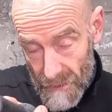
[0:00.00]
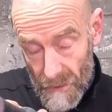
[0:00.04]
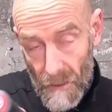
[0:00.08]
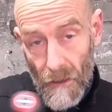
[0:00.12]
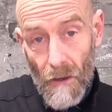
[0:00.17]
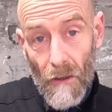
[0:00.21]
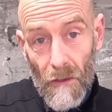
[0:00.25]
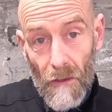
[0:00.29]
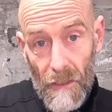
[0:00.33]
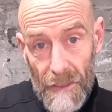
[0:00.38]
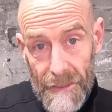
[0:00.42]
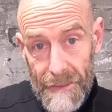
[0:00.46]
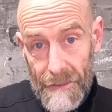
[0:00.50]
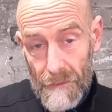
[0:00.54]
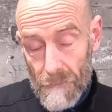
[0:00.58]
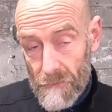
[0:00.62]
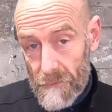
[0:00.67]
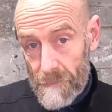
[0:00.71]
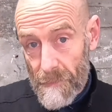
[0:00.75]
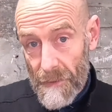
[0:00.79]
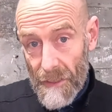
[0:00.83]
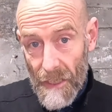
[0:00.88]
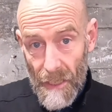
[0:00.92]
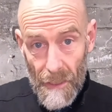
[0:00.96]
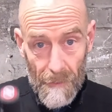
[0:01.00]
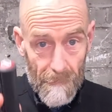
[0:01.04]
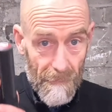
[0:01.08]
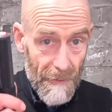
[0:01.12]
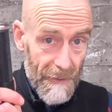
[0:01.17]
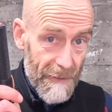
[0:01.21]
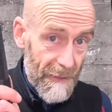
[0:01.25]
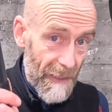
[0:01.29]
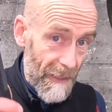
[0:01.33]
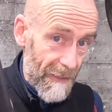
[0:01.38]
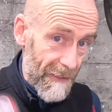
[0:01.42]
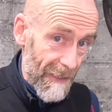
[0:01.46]
Ollie, who was behind
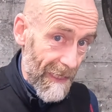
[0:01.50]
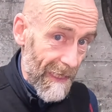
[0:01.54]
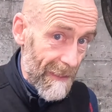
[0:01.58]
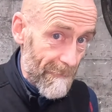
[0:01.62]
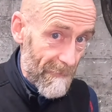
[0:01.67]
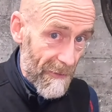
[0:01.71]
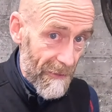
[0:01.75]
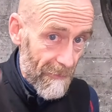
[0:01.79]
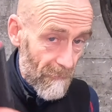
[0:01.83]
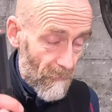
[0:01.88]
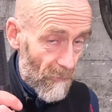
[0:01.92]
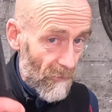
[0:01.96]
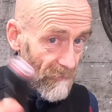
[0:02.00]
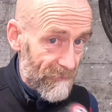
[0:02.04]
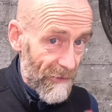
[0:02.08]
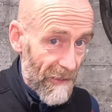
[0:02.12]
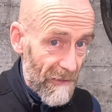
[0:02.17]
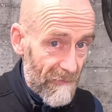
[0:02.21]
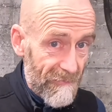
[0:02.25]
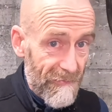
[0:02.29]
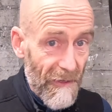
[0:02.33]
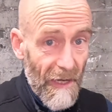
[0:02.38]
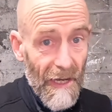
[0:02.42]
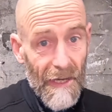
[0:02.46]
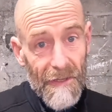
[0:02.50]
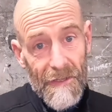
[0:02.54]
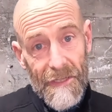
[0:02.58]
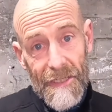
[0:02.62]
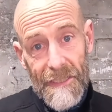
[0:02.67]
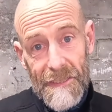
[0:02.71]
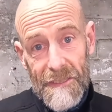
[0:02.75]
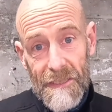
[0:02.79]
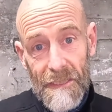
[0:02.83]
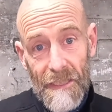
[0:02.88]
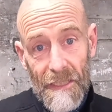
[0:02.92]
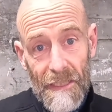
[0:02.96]
me, and Amy will verify
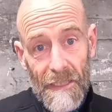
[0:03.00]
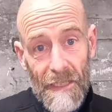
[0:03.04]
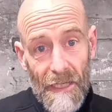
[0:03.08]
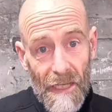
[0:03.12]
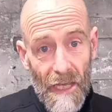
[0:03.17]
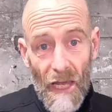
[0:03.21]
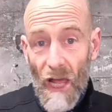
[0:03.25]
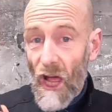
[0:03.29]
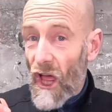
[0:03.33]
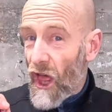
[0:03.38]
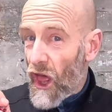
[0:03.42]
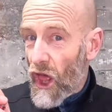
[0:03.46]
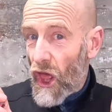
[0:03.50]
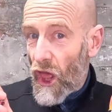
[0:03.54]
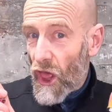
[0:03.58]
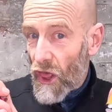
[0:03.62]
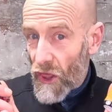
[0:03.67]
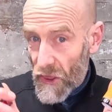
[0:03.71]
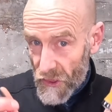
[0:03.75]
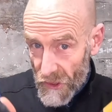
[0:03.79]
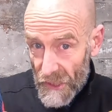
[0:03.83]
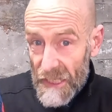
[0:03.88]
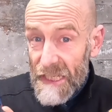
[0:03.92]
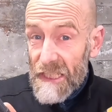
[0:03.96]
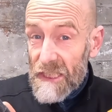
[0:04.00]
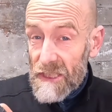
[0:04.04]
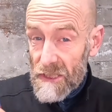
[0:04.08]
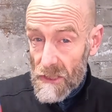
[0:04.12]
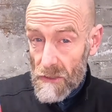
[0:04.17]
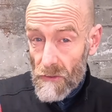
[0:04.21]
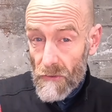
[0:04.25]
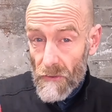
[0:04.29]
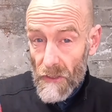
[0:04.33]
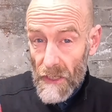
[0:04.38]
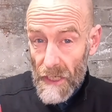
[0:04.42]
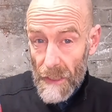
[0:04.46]
this, these
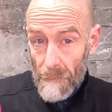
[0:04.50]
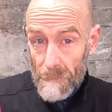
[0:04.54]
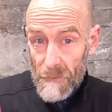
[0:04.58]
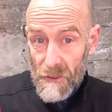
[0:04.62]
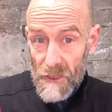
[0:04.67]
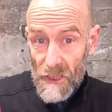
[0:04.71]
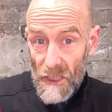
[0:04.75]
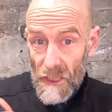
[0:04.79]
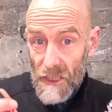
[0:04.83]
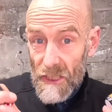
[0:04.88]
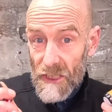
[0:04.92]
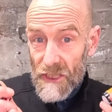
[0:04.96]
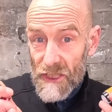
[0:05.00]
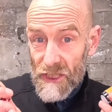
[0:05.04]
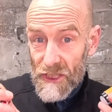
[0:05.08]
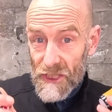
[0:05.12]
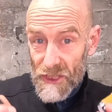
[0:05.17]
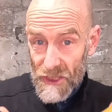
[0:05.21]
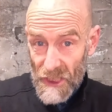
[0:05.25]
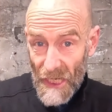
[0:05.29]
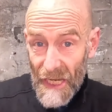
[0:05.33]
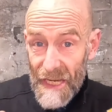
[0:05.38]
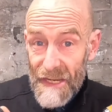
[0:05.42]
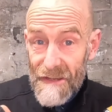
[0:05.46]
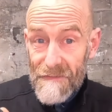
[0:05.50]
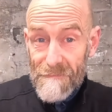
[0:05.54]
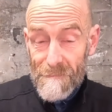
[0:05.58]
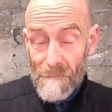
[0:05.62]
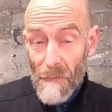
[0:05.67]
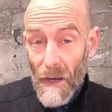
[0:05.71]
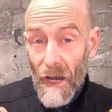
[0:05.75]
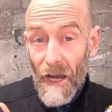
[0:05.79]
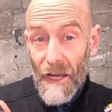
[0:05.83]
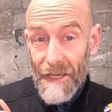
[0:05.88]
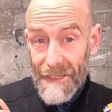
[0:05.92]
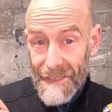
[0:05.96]
grips saved
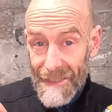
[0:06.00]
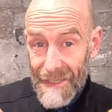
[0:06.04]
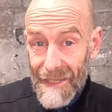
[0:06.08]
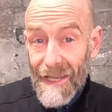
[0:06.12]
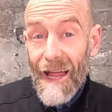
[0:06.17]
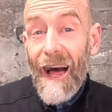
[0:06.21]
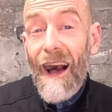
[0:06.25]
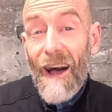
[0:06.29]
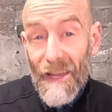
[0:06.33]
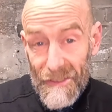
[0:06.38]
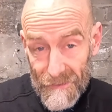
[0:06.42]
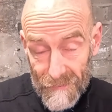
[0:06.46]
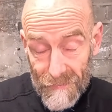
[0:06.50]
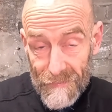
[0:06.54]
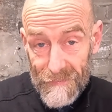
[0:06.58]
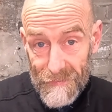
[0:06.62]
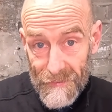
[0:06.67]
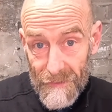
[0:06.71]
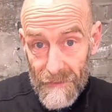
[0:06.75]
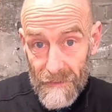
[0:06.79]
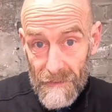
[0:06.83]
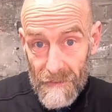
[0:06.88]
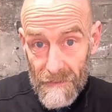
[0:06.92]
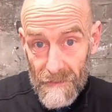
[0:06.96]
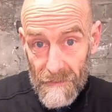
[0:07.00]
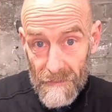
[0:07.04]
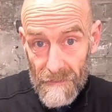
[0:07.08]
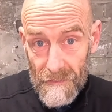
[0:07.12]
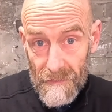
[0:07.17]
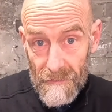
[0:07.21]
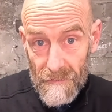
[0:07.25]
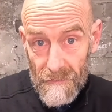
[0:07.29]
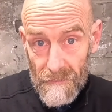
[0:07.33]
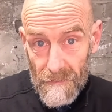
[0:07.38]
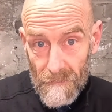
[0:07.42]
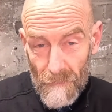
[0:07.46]
my life.
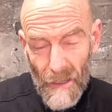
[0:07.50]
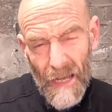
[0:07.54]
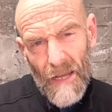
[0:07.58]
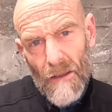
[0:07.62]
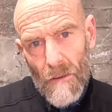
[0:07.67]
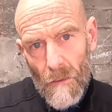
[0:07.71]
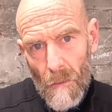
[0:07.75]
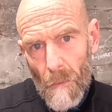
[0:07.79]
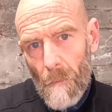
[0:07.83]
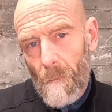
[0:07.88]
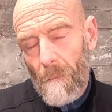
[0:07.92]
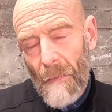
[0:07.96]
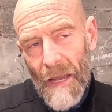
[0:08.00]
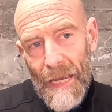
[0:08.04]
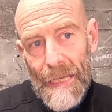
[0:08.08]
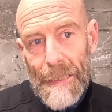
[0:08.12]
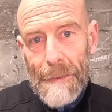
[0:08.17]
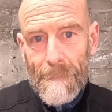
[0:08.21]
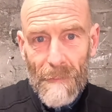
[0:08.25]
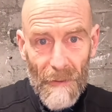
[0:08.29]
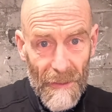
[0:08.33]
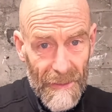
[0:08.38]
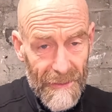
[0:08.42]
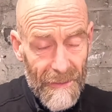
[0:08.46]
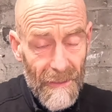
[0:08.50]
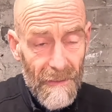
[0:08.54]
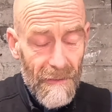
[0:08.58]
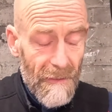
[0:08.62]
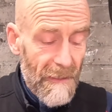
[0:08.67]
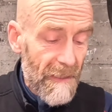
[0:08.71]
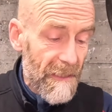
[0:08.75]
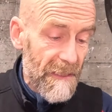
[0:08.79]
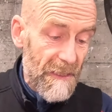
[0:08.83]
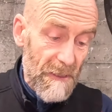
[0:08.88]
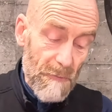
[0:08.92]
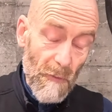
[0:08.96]
Well, maybe.
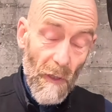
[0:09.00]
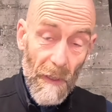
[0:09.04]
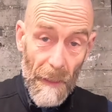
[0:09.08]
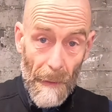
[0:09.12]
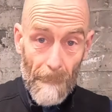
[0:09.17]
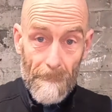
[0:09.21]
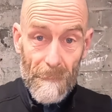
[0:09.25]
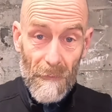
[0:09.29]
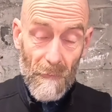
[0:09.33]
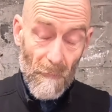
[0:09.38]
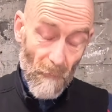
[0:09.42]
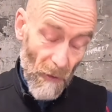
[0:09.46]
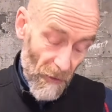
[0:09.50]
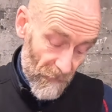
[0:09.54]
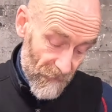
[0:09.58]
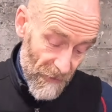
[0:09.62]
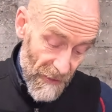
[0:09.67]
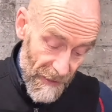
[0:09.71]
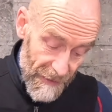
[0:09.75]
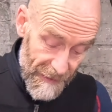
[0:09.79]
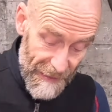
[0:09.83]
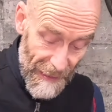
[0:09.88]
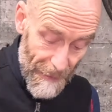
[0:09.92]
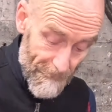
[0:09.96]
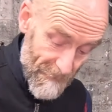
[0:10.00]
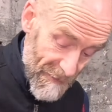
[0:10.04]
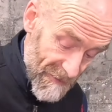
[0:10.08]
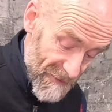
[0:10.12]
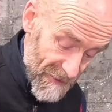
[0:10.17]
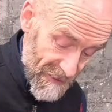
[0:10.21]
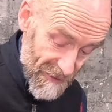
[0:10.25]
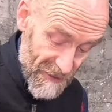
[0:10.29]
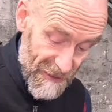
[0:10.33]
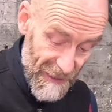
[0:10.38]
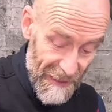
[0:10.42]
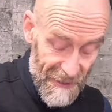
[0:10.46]
Because what happened was, came into
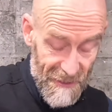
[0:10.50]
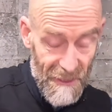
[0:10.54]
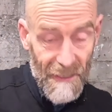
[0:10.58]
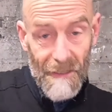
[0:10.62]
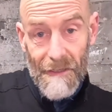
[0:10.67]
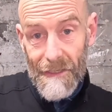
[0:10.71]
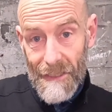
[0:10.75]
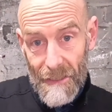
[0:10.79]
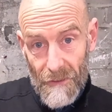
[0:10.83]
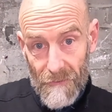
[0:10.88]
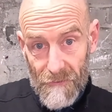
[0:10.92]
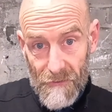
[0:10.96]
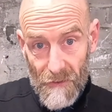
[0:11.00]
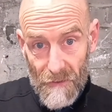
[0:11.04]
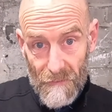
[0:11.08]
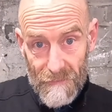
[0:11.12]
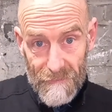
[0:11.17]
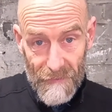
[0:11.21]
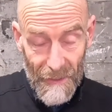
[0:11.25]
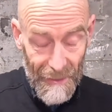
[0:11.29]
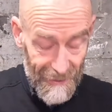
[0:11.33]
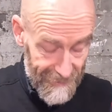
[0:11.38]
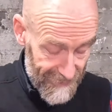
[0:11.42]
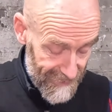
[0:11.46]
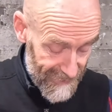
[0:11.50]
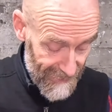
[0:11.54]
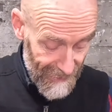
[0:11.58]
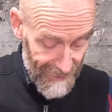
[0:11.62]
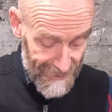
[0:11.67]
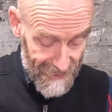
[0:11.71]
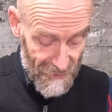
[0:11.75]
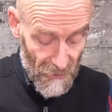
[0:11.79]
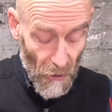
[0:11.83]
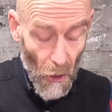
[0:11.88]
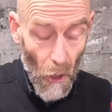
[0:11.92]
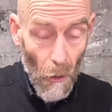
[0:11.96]
this section a little too fast,
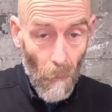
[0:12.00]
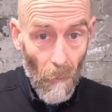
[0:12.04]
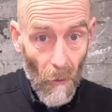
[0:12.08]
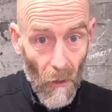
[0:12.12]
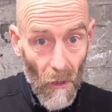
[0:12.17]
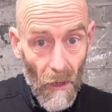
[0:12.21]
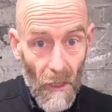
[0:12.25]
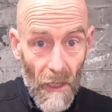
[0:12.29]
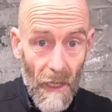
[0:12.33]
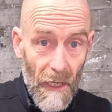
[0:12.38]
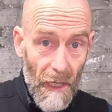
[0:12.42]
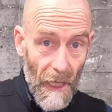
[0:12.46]
as normal,